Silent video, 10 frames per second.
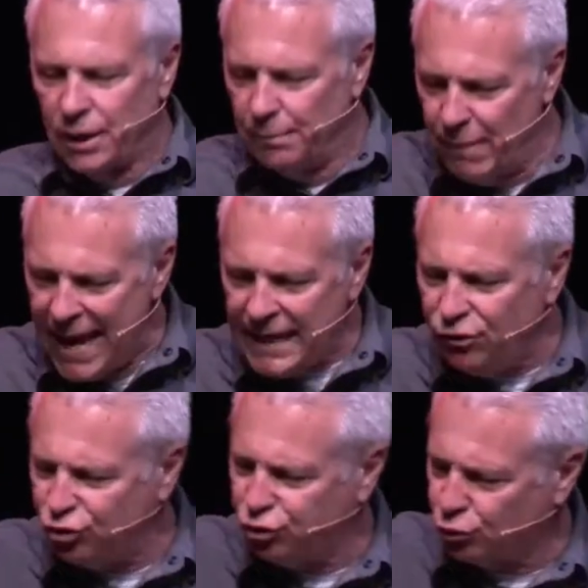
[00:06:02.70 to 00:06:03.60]
main
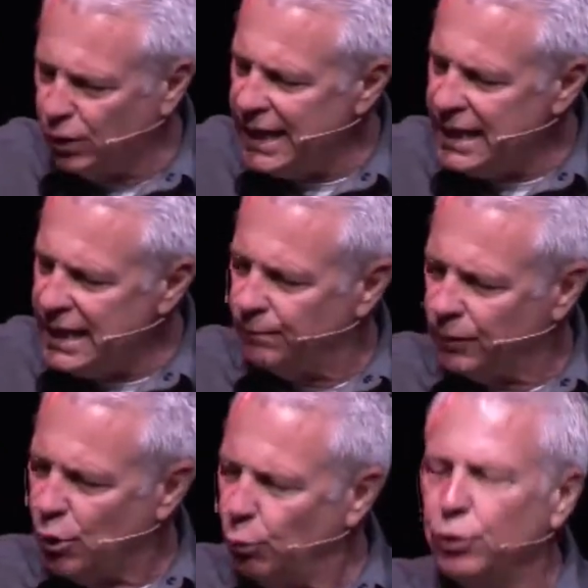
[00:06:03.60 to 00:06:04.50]
street
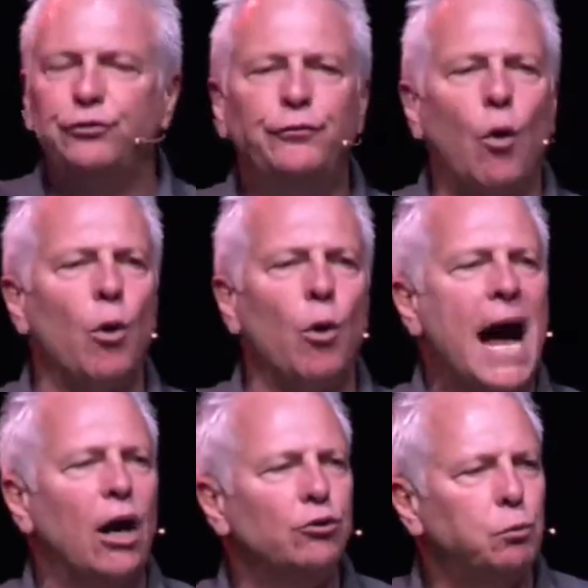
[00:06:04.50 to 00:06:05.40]
was four
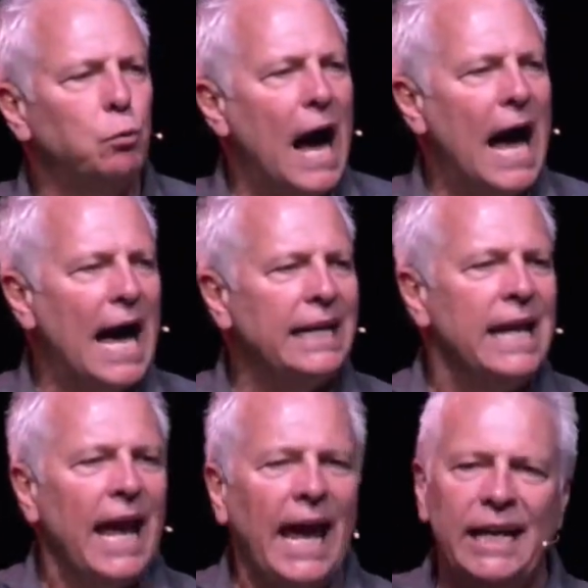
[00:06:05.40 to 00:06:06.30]
miles wide
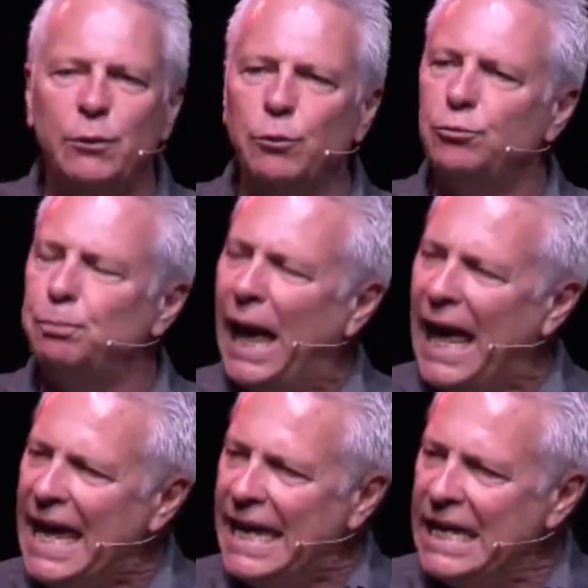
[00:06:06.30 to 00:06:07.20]
and it was
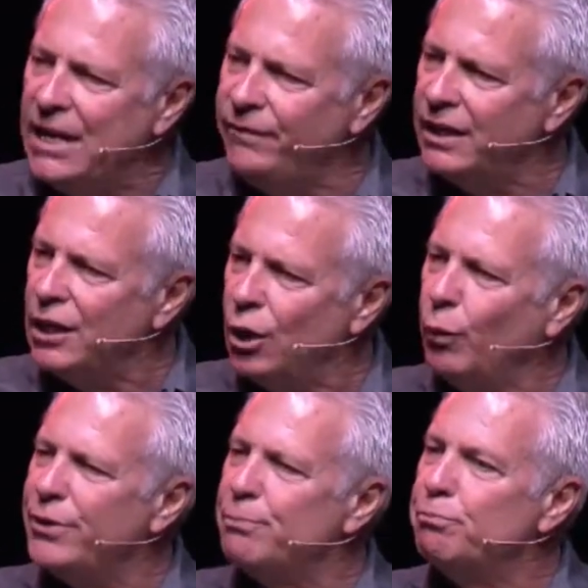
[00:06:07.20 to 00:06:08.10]
paved
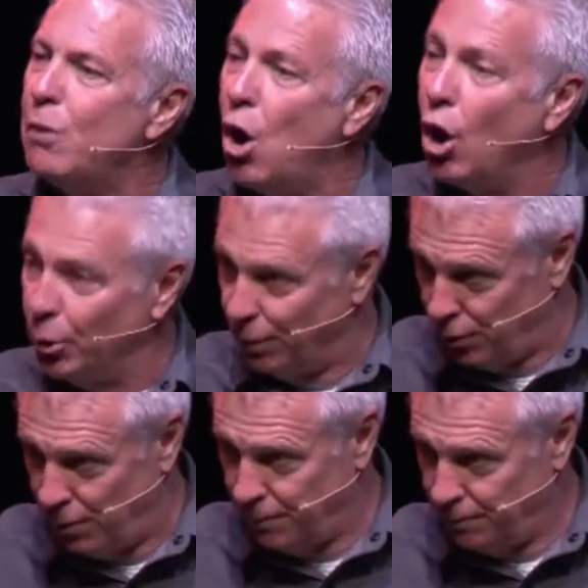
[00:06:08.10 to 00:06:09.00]
with
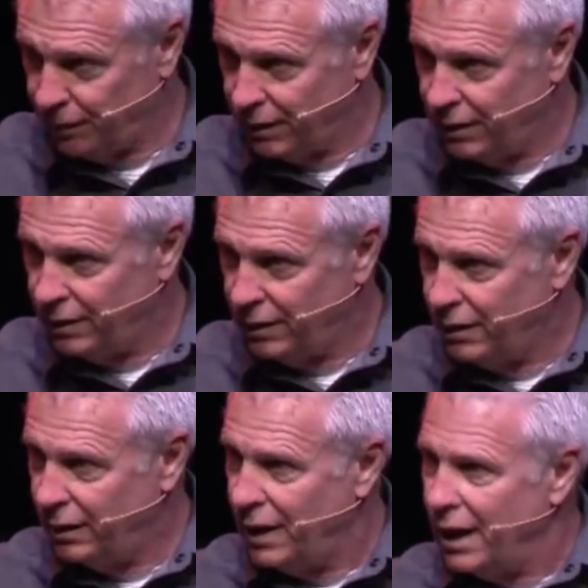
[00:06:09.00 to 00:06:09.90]
marble.
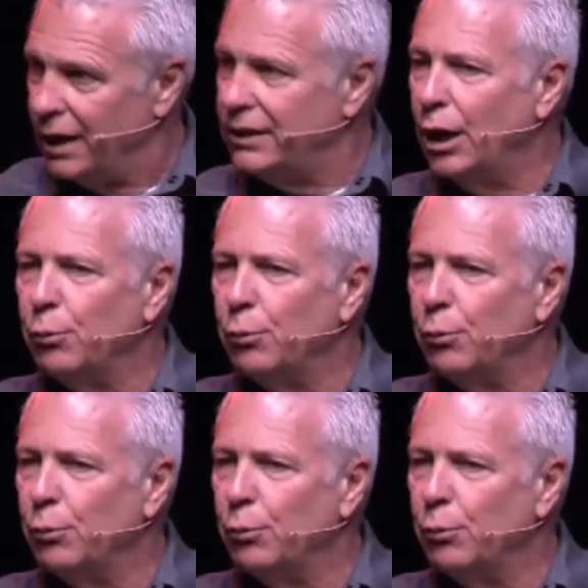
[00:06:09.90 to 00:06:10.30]
There were